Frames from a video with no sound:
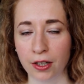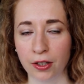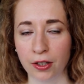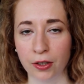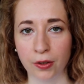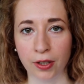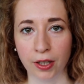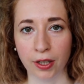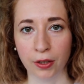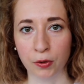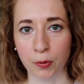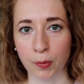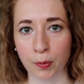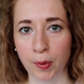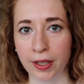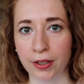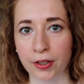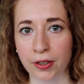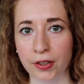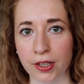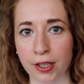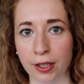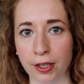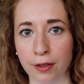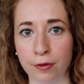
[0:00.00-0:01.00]
you can
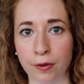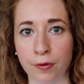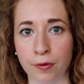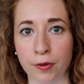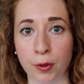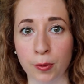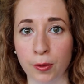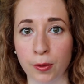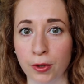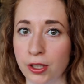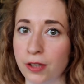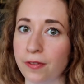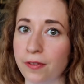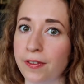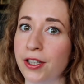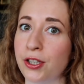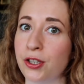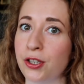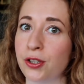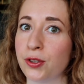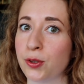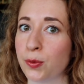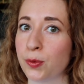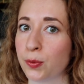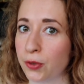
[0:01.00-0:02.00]
remind yourself of your
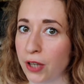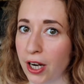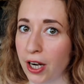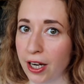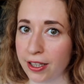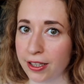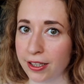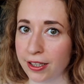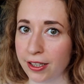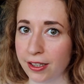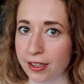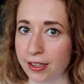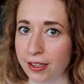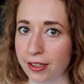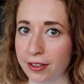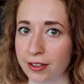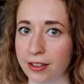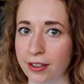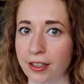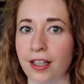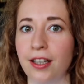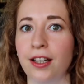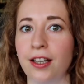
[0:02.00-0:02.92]
motivation to practice.